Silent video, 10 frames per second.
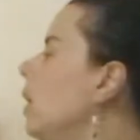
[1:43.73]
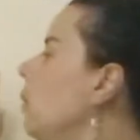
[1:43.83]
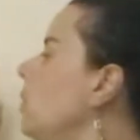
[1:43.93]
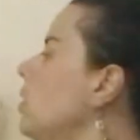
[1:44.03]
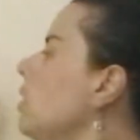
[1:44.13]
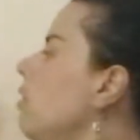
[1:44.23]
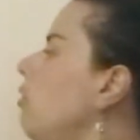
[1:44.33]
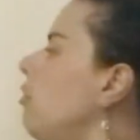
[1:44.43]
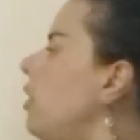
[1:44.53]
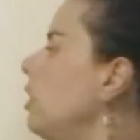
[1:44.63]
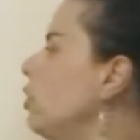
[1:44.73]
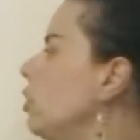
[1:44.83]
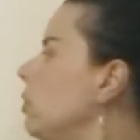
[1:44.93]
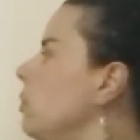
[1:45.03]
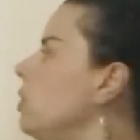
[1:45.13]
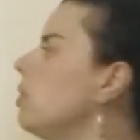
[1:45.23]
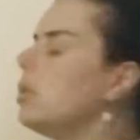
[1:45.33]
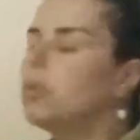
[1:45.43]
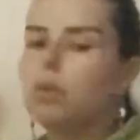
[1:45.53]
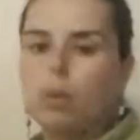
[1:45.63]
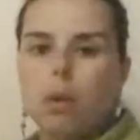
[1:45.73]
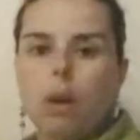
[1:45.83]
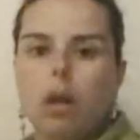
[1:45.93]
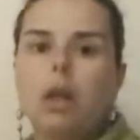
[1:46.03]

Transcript: which is the function, which is the rule